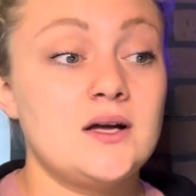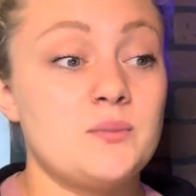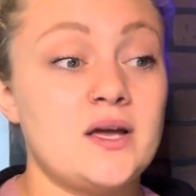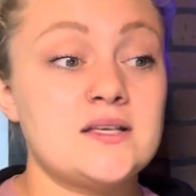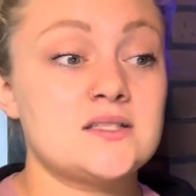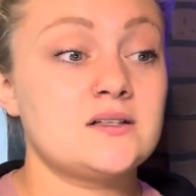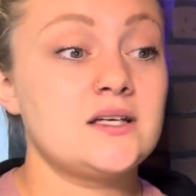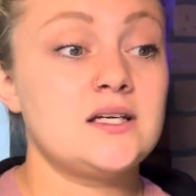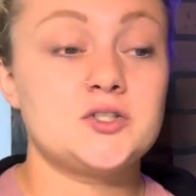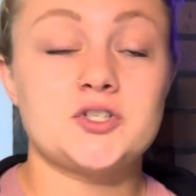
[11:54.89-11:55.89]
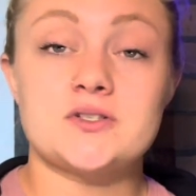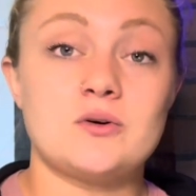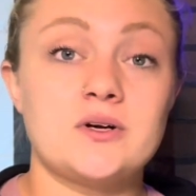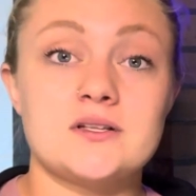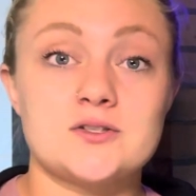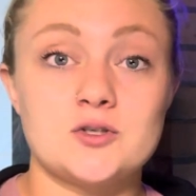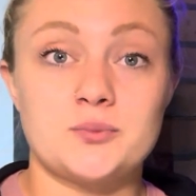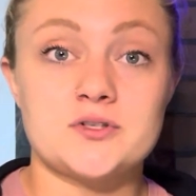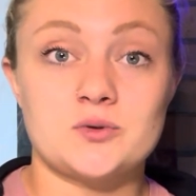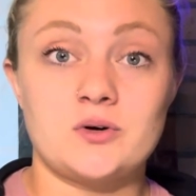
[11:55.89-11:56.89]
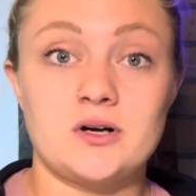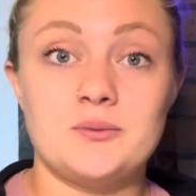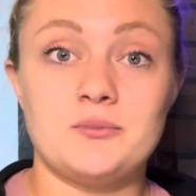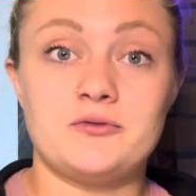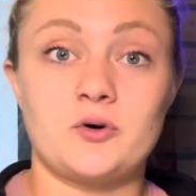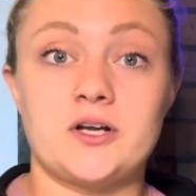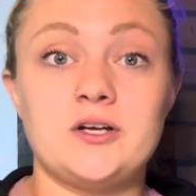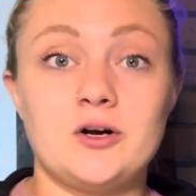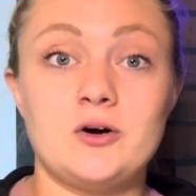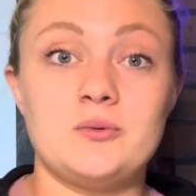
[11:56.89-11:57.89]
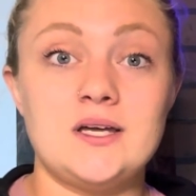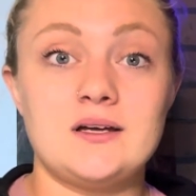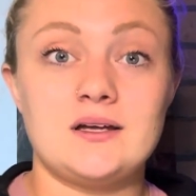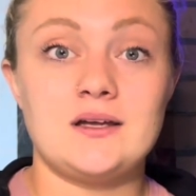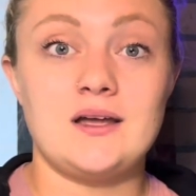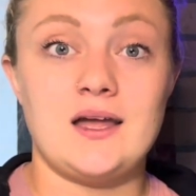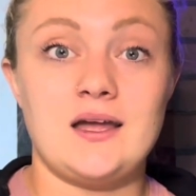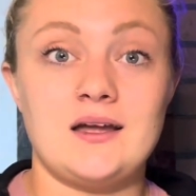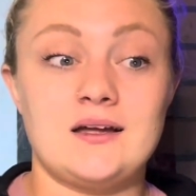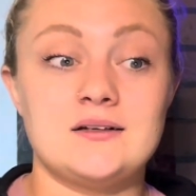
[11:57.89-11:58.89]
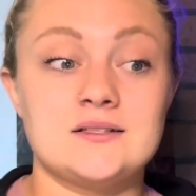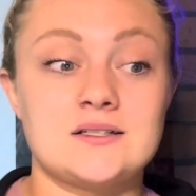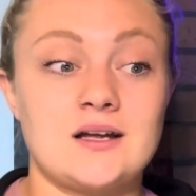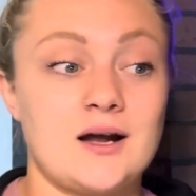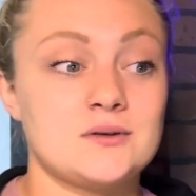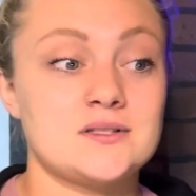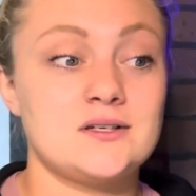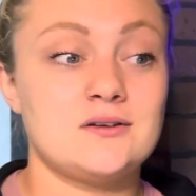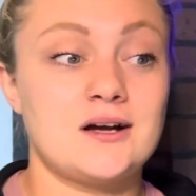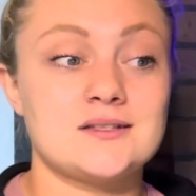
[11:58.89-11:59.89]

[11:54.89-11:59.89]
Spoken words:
Basically, just don't get super sore before Hero Week, and I will see you guys